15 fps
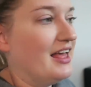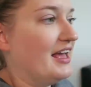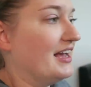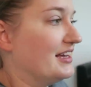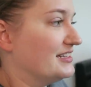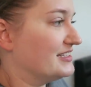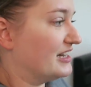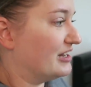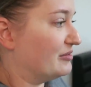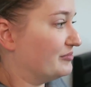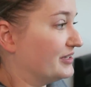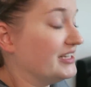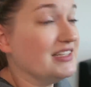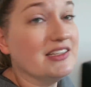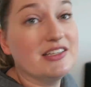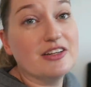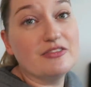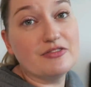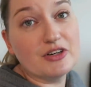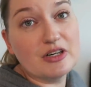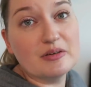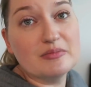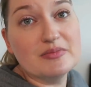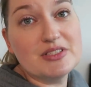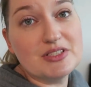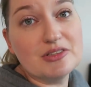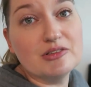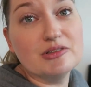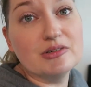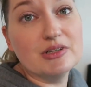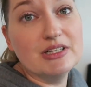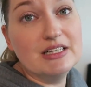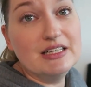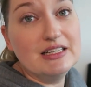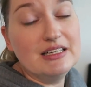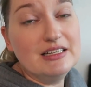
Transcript: And um, he did confirm to